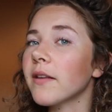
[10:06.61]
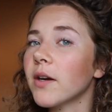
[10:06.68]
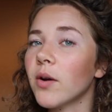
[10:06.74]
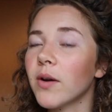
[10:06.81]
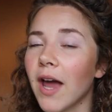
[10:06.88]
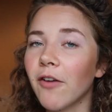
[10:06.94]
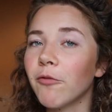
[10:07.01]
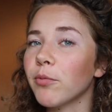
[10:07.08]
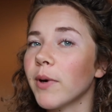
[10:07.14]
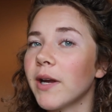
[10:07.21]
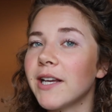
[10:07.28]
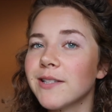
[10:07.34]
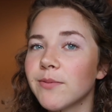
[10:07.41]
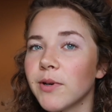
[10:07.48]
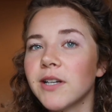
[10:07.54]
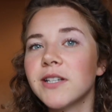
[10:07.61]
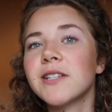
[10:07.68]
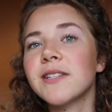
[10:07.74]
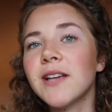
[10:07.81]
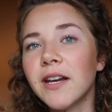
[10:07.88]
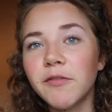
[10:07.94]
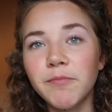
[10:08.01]
Then I would have breaks where it
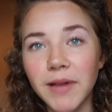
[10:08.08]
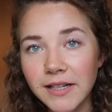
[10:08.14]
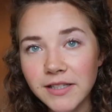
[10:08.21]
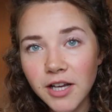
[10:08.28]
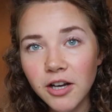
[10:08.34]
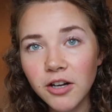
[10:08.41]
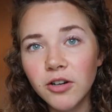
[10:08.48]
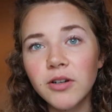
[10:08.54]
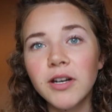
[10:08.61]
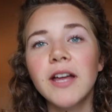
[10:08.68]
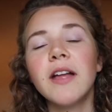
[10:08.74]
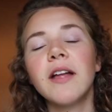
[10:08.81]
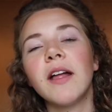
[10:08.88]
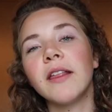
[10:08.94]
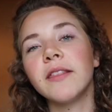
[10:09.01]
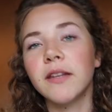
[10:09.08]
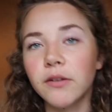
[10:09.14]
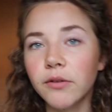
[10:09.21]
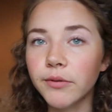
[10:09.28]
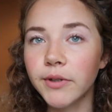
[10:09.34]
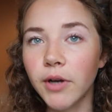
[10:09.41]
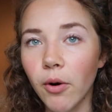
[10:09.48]
just kind of plateaued, and
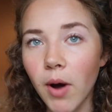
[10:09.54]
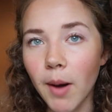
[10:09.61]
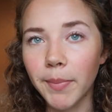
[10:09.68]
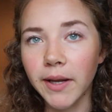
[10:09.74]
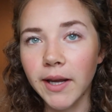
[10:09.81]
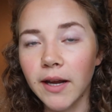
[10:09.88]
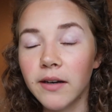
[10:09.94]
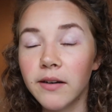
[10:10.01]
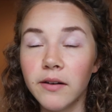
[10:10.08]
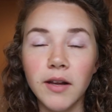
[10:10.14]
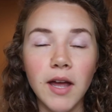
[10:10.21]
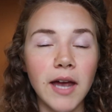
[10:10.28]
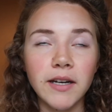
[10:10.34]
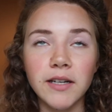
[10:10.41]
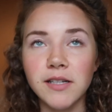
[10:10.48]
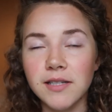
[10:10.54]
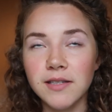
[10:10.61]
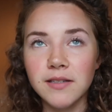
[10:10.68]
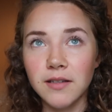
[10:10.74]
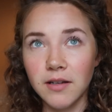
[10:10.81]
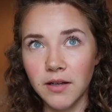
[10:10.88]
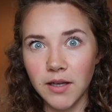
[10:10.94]
then it would go up again, and
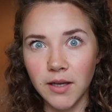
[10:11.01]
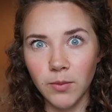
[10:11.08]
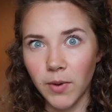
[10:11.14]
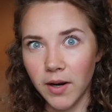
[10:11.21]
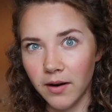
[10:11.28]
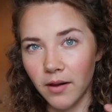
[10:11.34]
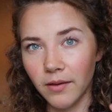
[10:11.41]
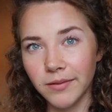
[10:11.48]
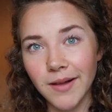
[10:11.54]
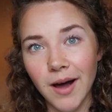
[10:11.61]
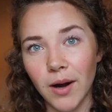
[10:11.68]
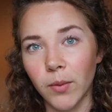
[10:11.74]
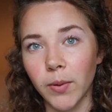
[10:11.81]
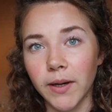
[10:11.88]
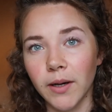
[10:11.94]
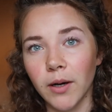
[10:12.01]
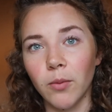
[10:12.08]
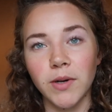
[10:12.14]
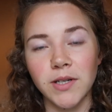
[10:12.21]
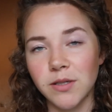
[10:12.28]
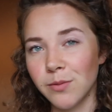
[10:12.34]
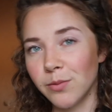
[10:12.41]
it went a lot quicker
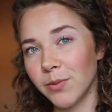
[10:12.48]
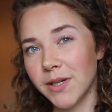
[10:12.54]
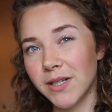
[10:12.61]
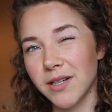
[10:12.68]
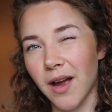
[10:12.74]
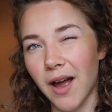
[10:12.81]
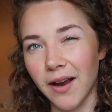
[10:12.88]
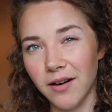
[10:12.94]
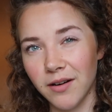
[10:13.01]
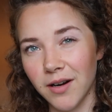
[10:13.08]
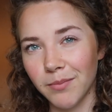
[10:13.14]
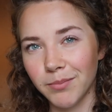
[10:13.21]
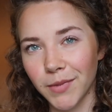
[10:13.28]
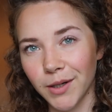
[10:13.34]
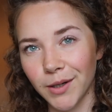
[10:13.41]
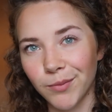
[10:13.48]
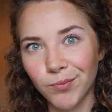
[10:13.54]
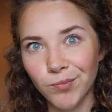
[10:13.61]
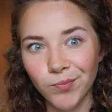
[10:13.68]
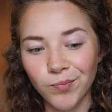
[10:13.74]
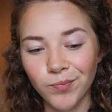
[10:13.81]
once you reach a higher number.